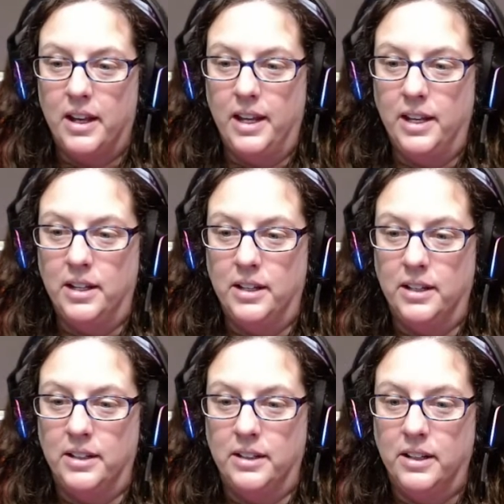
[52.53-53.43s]

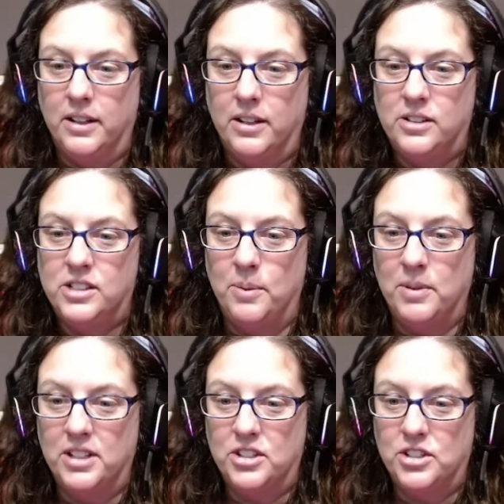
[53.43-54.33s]
In
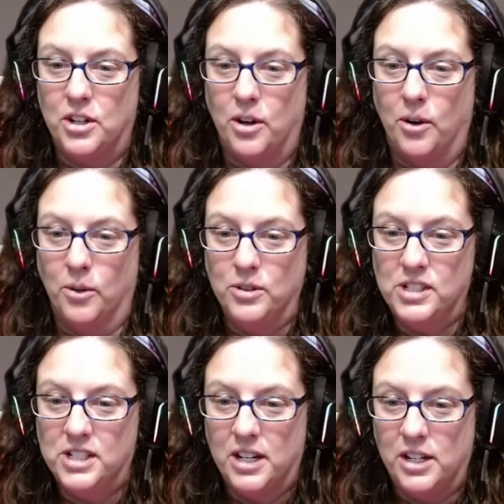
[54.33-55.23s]
some of the
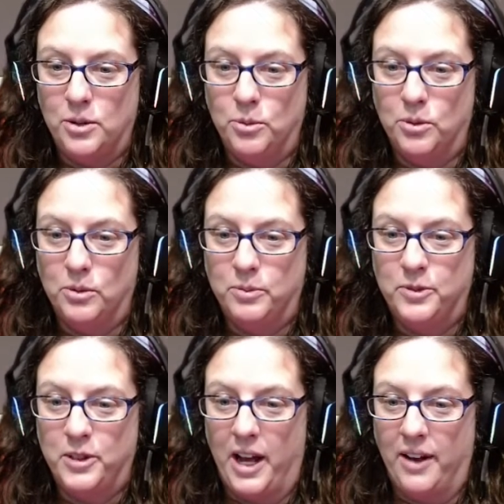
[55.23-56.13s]
shows, you will
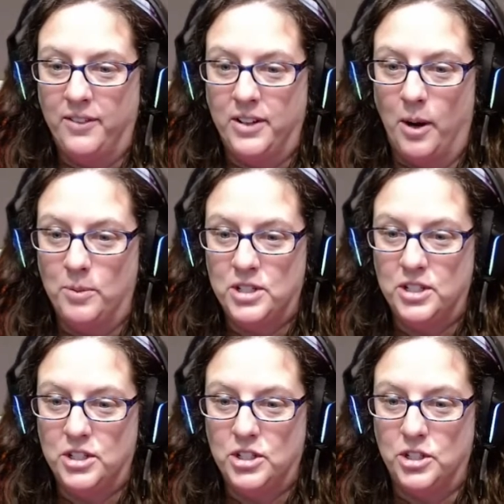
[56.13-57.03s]
have an
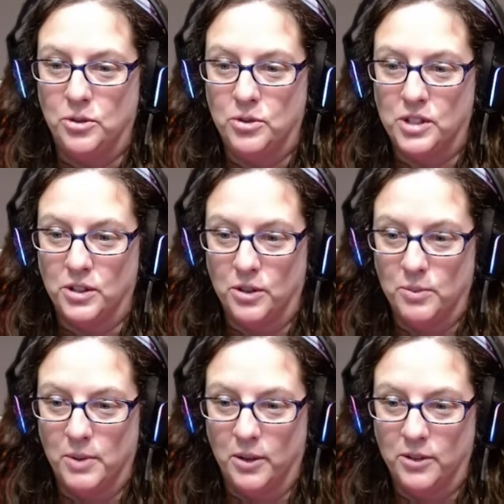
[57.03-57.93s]
option to choose
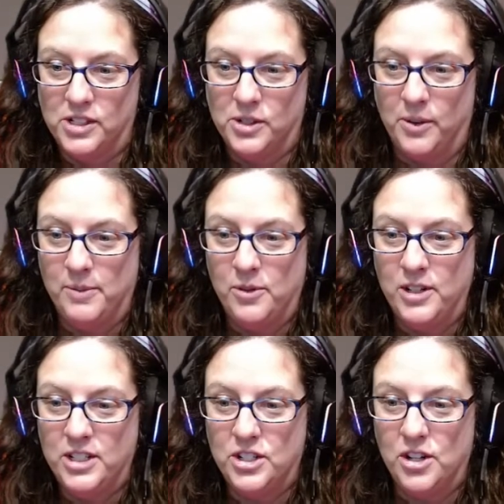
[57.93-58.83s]
learn mode. So I'm
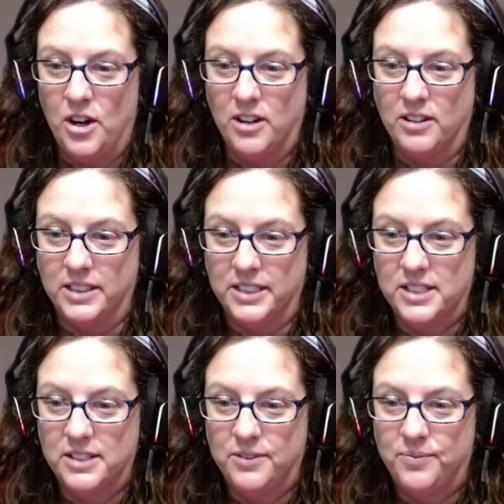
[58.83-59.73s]
going to toggle
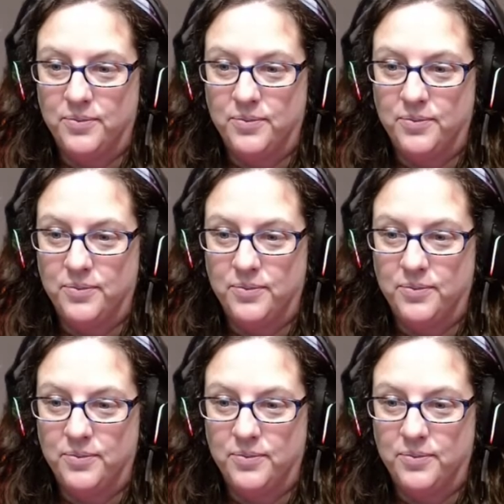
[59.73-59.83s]
it.